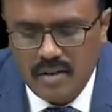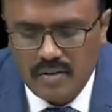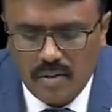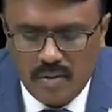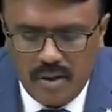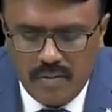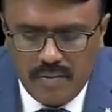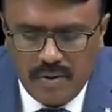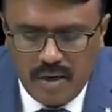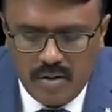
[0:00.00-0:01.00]
So
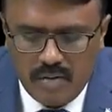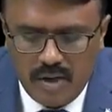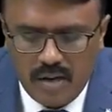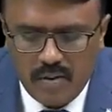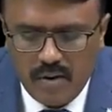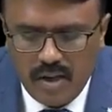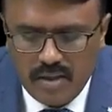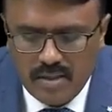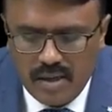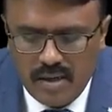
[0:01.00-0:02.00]
if 10 to 12 are going
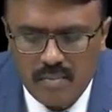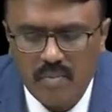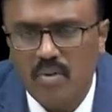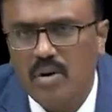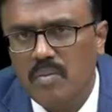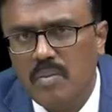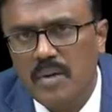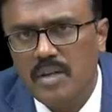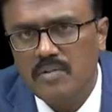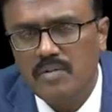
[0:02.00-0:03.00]
inside, more
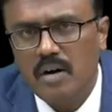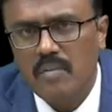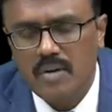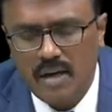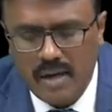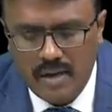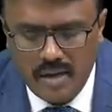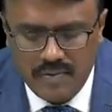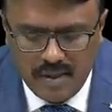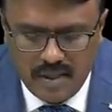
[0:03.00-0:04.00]
dopamine is formed and
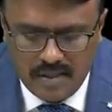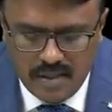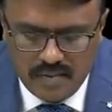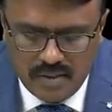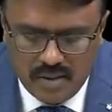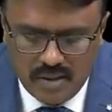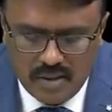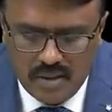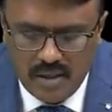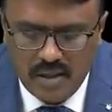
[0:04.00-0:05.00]
the efficacy of the
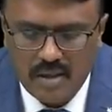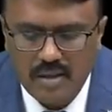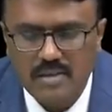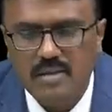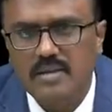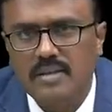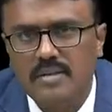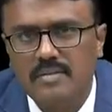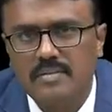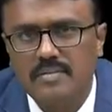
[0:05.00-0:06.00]
drug increases.